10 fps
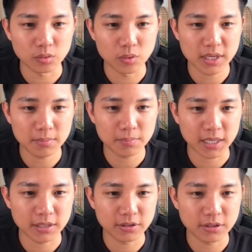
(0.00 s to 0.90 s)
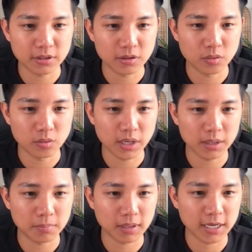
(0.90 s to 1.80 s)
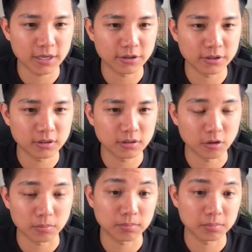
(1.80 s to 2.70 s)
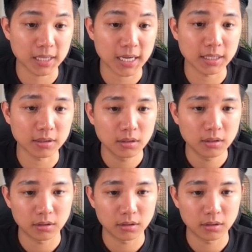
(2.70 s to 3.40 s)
Wedding binder, wedding planner, or planning.